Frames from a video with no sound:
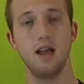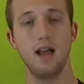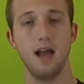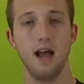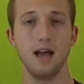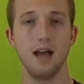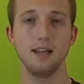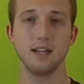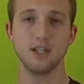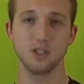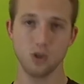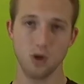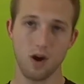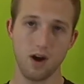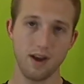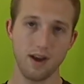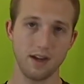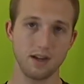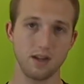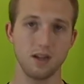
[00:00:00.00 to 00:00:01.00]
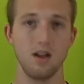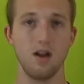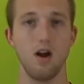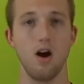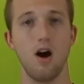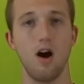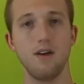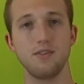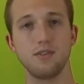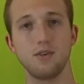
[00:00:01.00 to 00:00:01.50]
Electronic
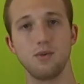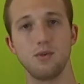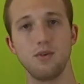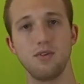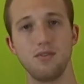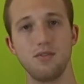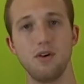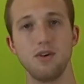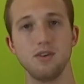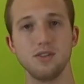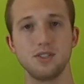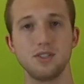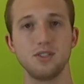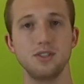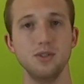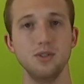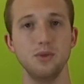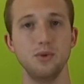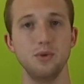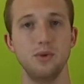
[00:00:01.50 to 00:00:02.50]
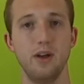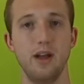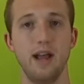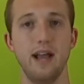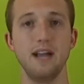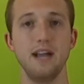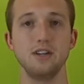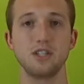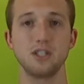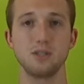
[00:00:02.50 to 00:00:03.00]
often refers to
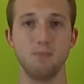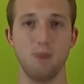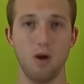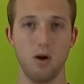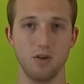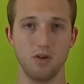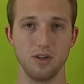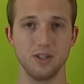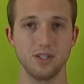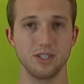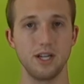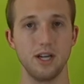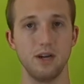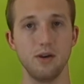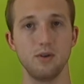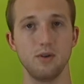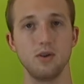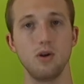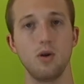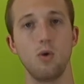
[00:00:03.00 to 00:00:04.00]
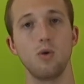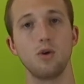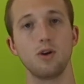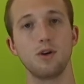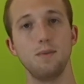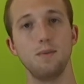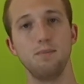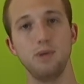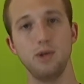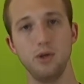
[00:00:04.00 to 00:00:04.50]
a smaller scale, or
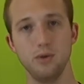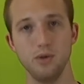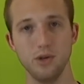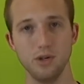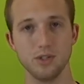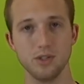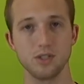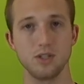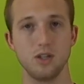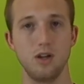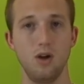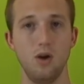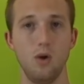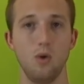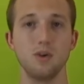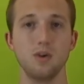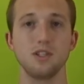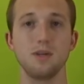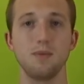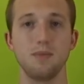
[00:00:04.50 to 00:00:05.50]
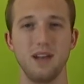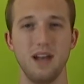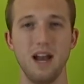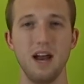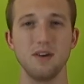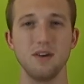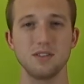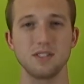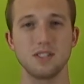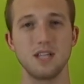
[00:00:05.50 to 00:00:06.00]
computers, or something
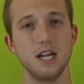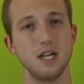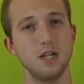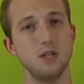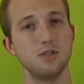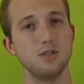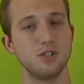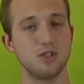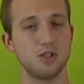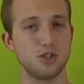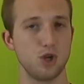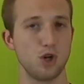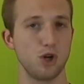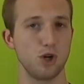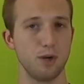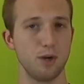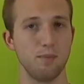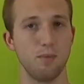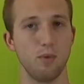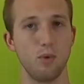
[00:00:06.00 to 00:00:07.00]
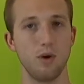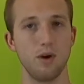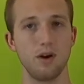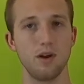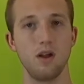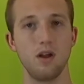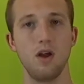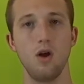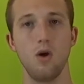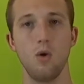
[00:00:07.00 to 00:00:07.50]
else that uses a circuit board
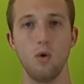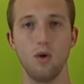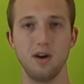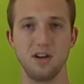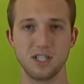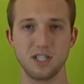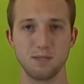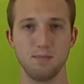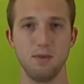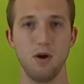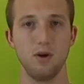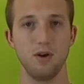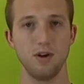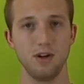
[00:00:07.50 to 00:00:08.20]
or a smaller